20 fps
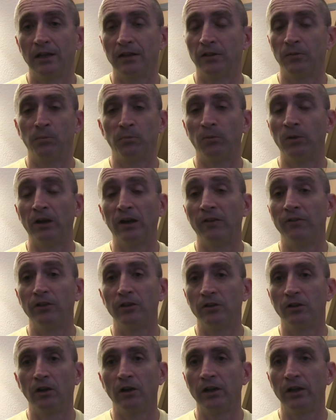at the, wherever
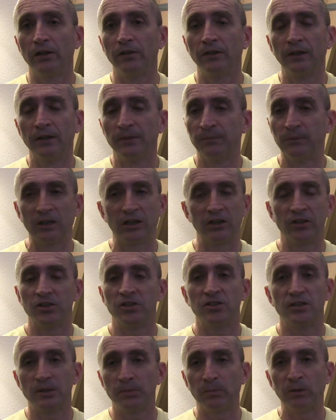you're going. You can
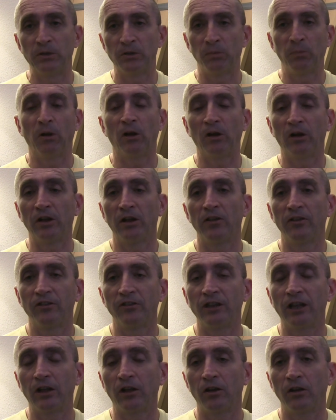just dip in your pocket and
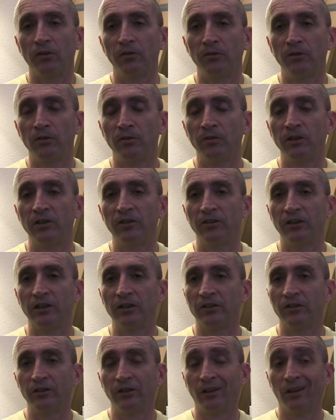snack on a few of these
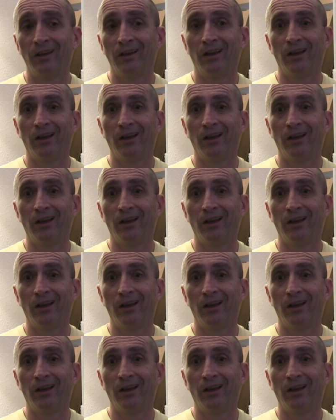things,